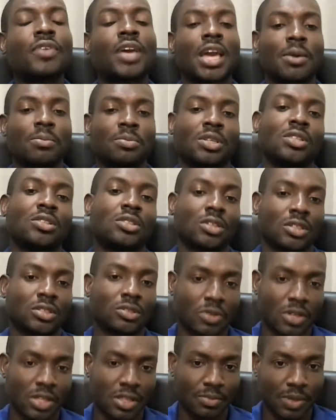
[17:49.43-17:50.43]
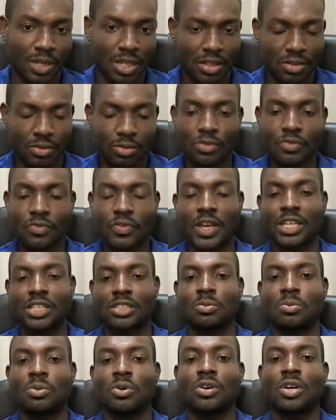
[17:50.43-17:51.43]
kept in touch with me through
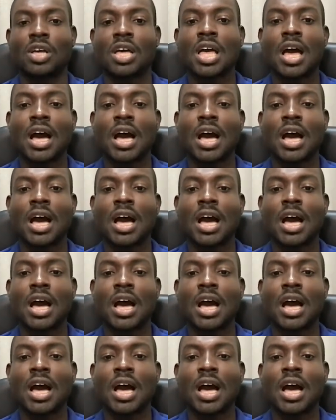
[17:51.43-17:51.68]
Facebook.